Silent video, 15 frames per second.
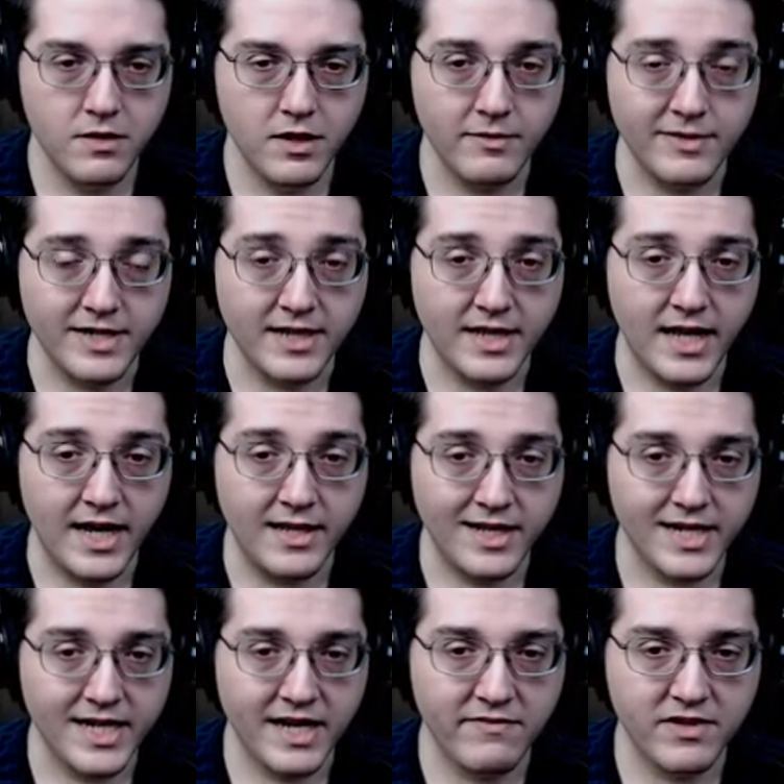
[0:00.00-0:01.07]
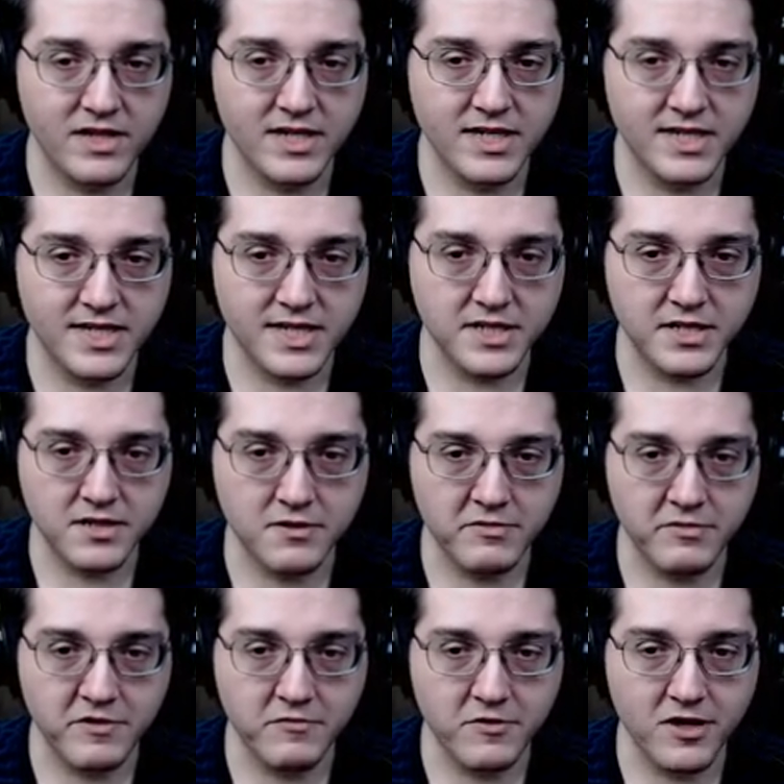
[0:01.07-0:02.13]
I mean, I, li I like having the distance, don't get
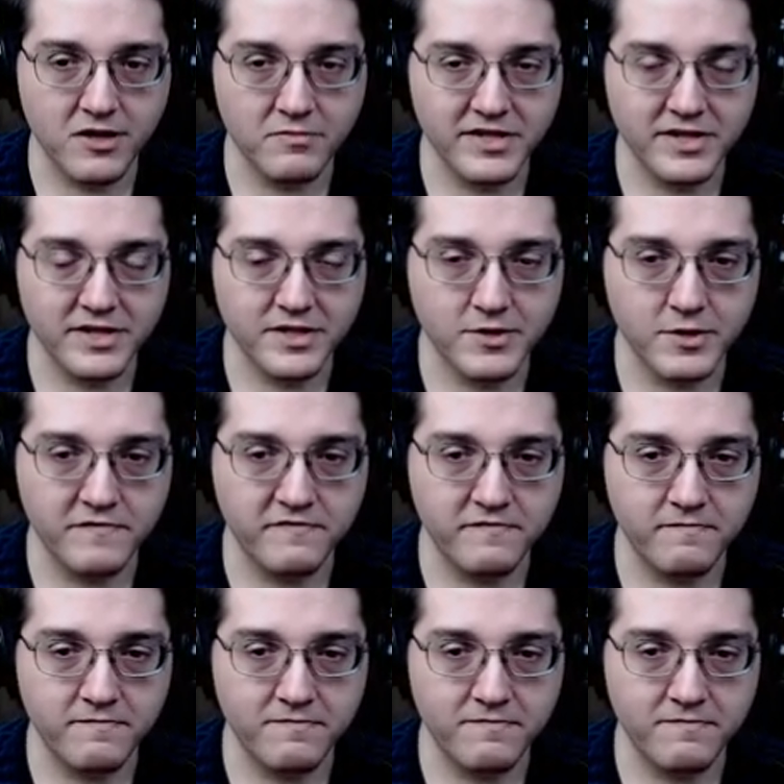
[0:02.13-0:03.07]
me wrong, but it's sort of...